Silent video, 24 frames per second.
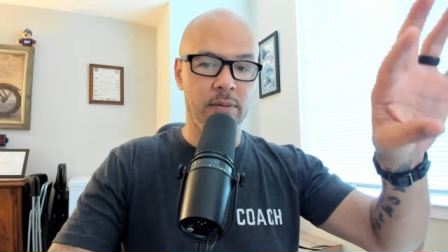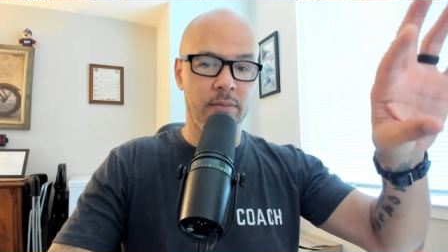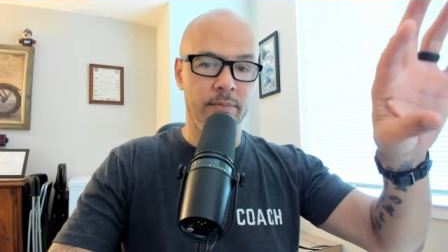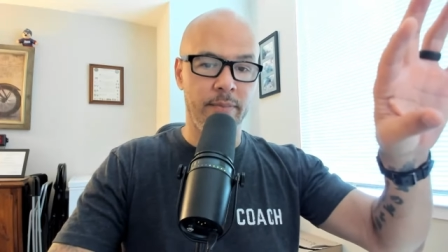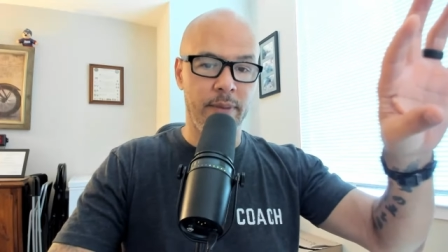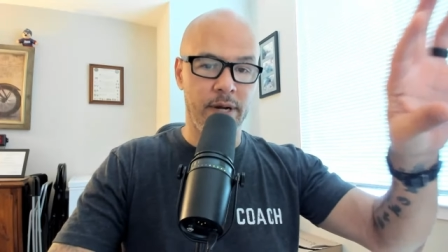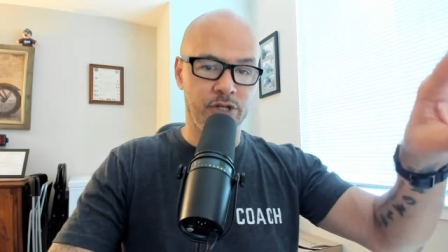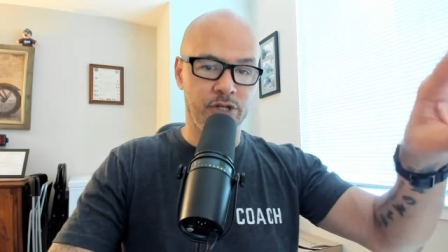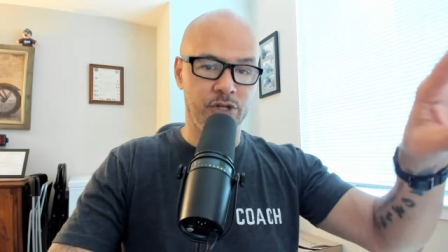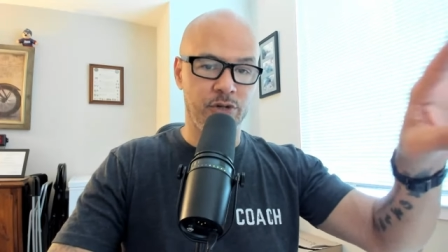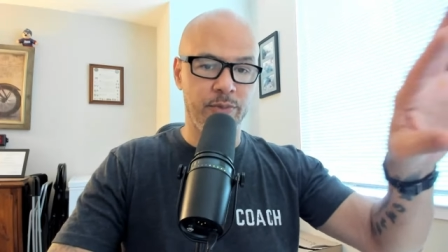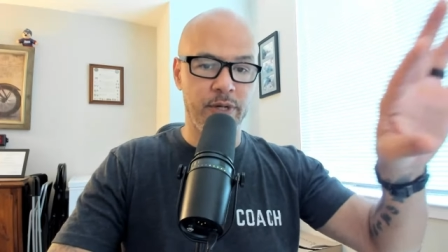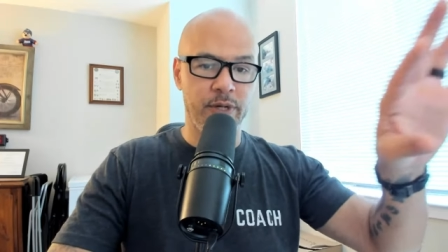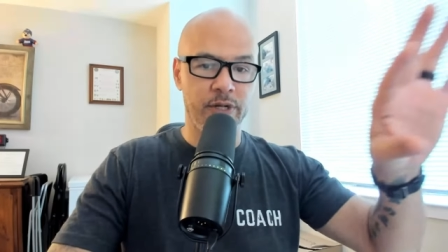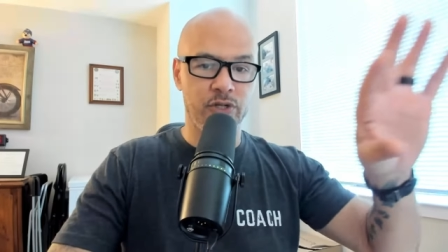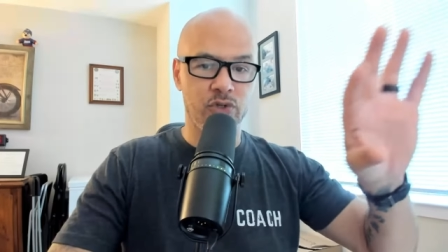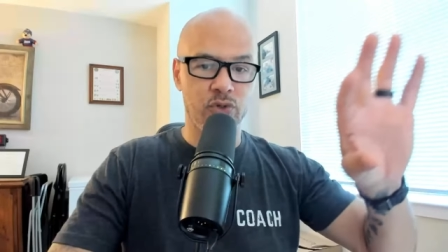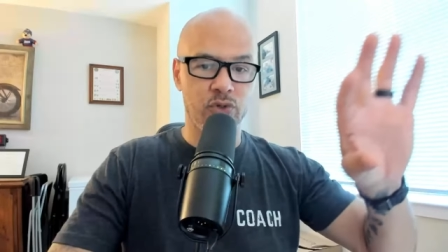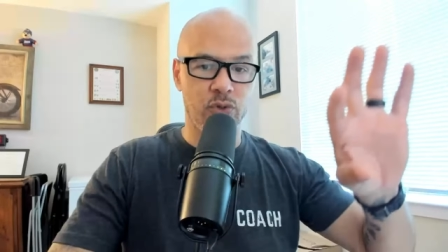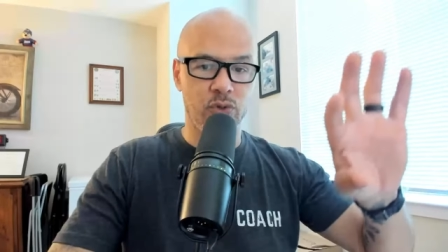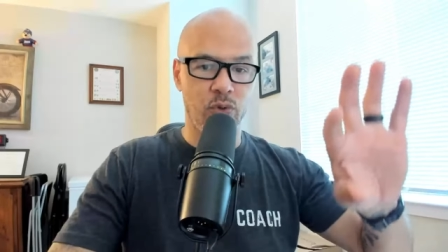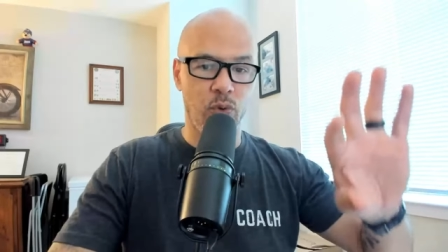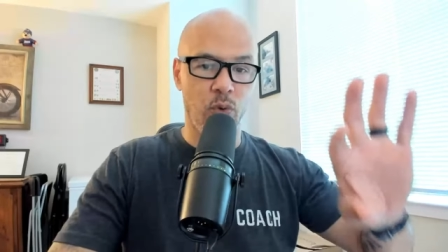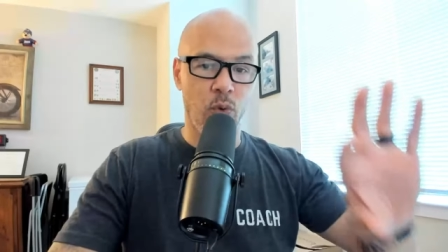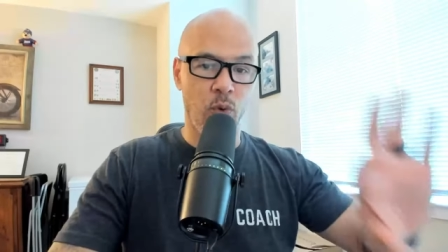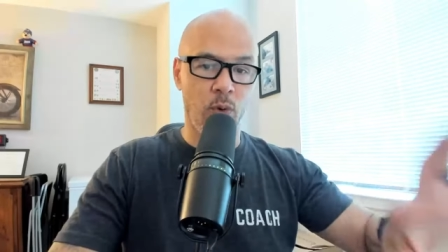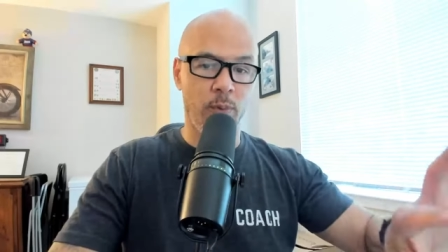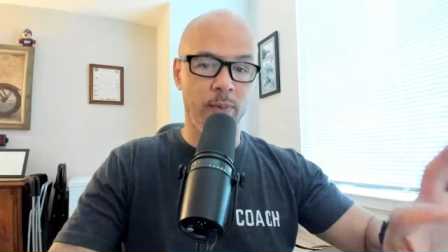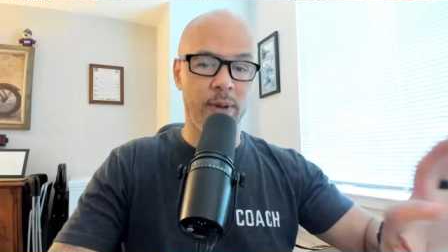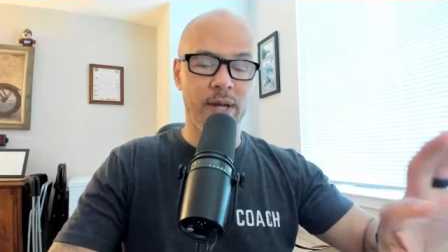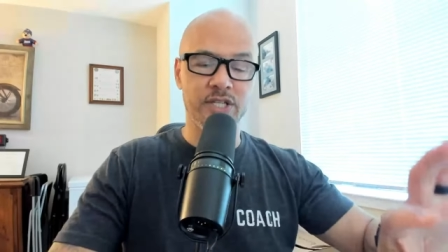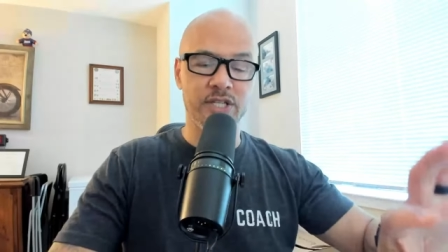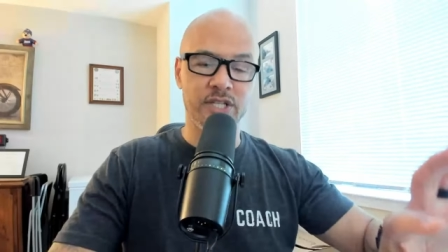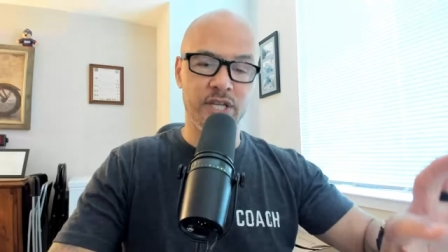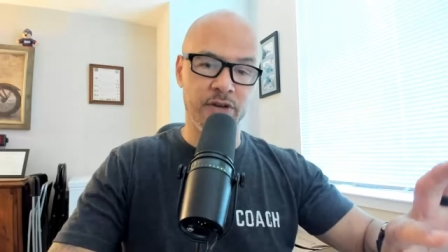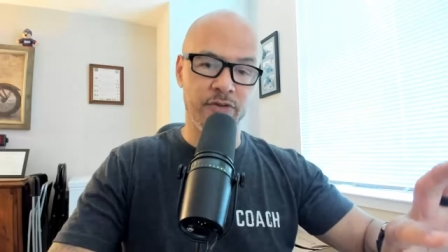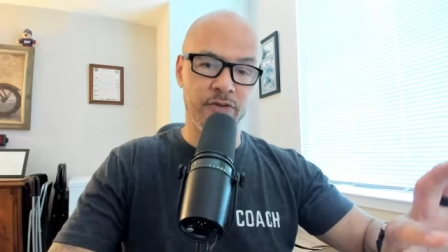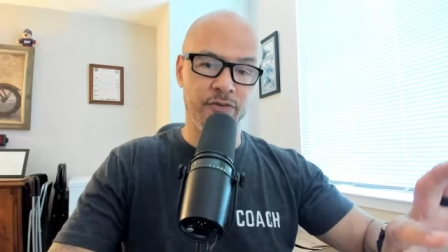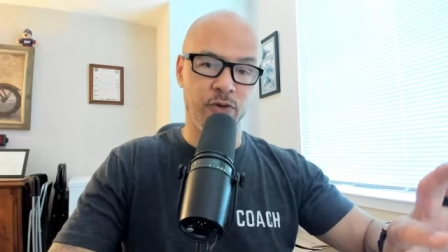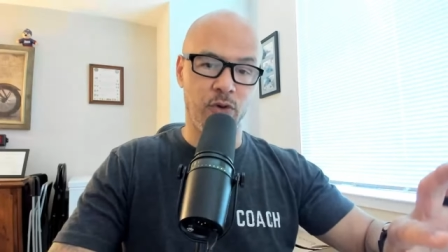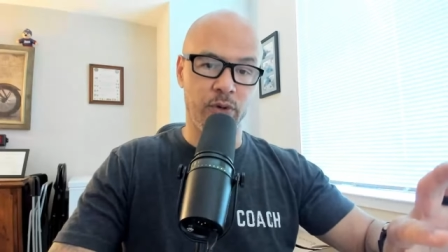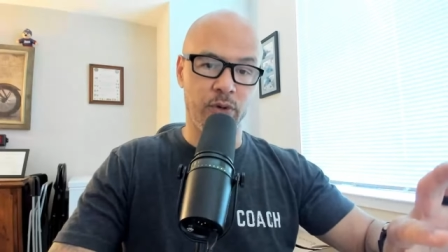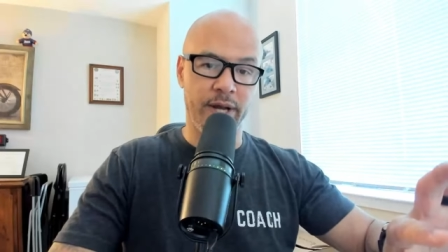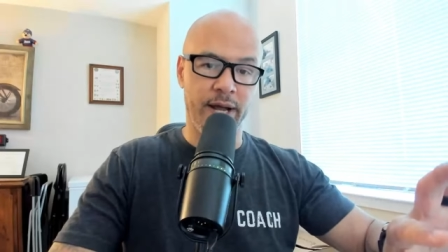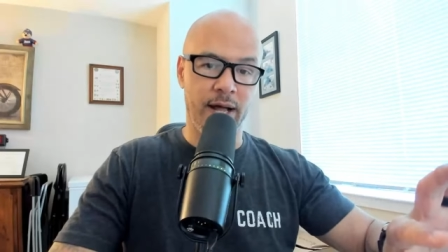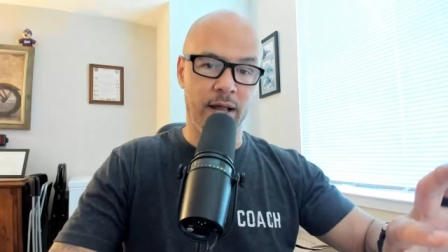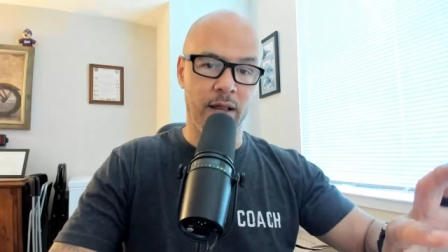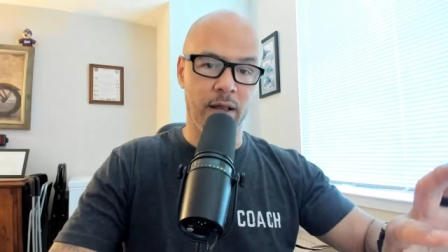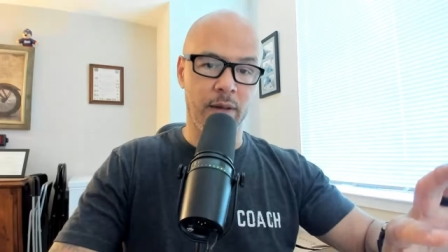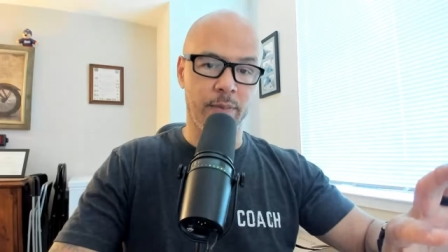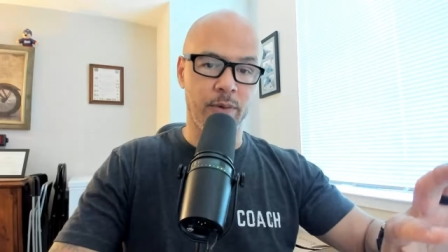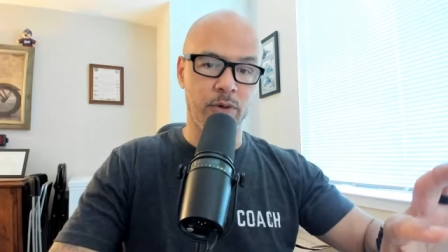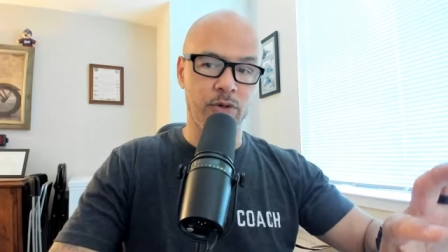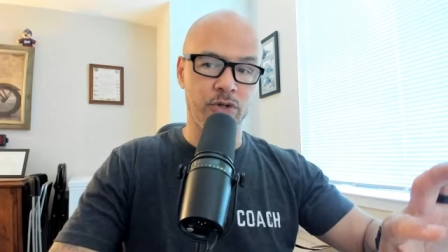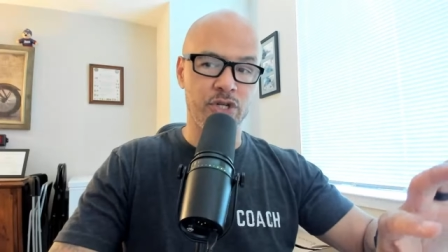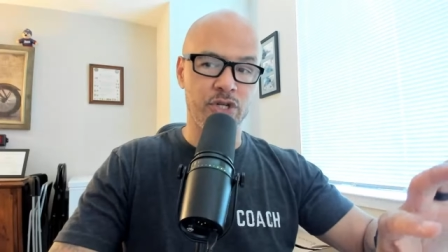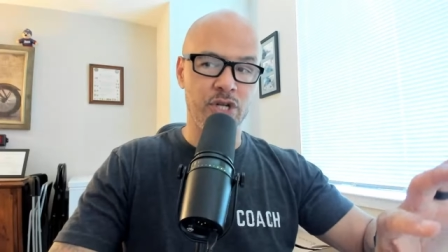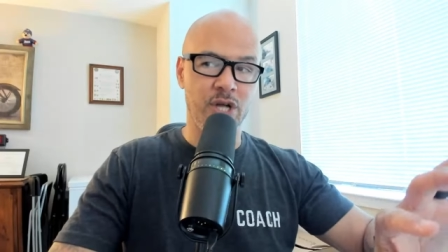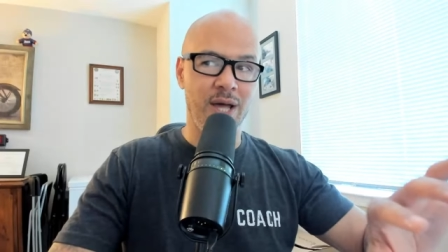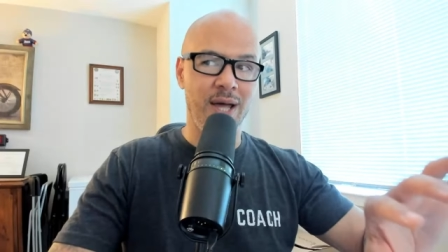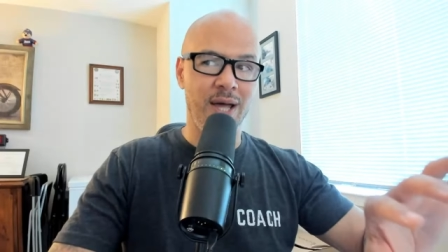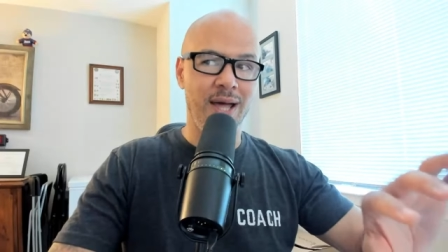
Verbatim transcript: measurements or my skin fold calipers,